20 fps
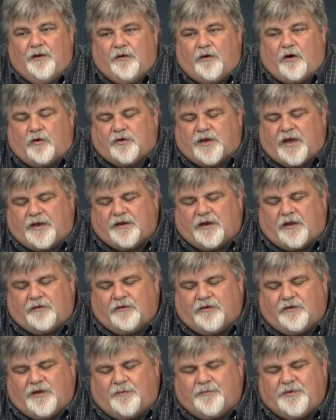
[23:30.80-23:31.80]
Okay, now
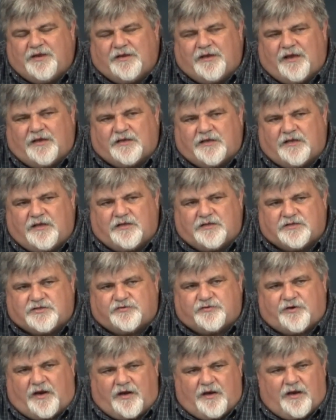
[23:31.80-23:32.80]
let me
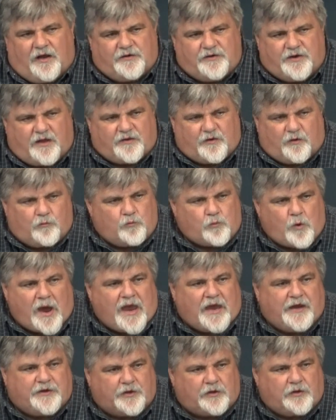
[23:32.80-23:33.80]
illustrate another
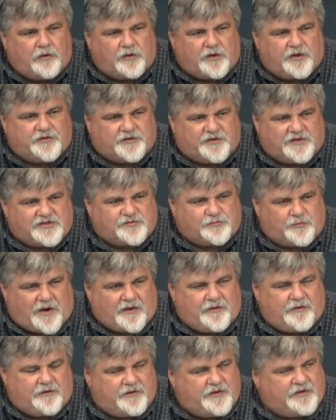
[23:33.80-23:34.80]
way to look at this
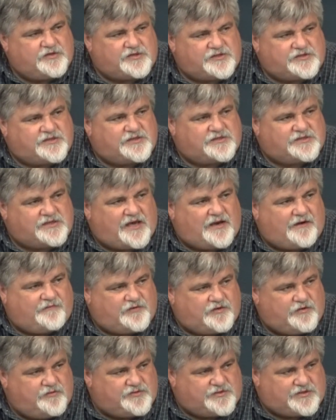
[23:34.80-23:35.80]
rather than just a set of
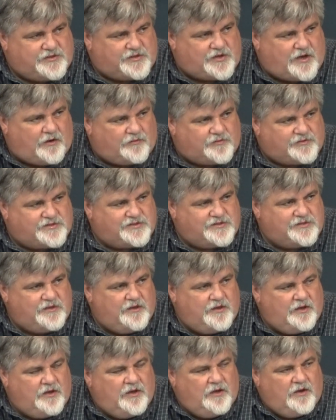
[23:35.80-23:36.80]
do's and don'ts.
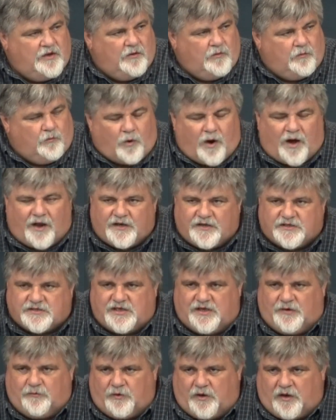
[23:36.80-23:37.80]
What is
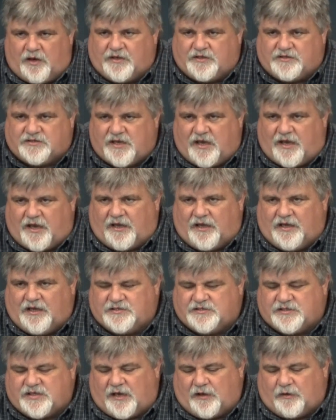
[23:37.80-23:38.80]
he really saying?
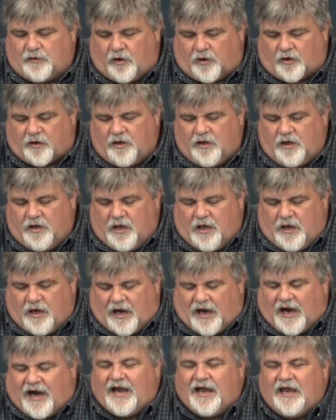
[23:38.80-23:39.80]
He's saying, look,
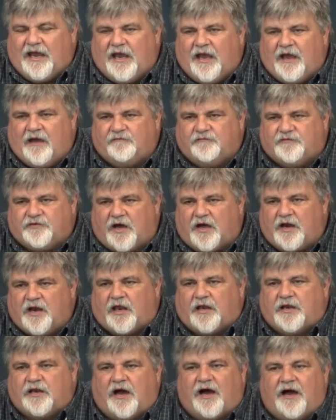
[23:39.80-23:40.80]
I have done
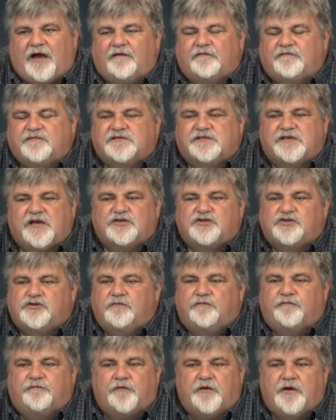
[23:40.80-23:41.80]
it. I have set
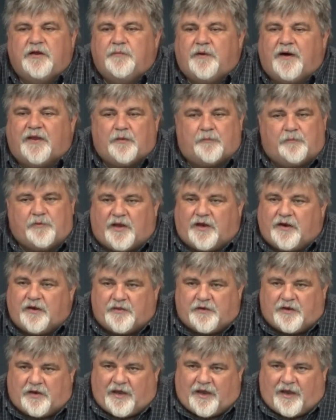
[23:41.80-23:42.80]
you free by the blood of
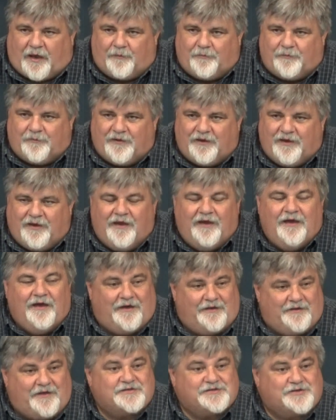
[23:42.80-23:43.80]
the Lamb.
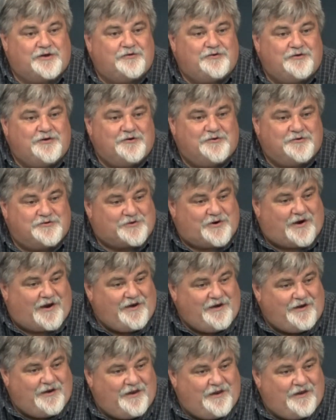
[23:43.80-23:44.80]
And that's good news,
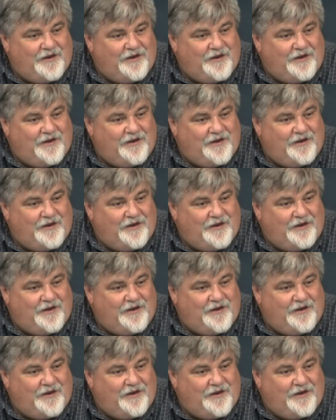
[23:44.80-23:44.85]
right?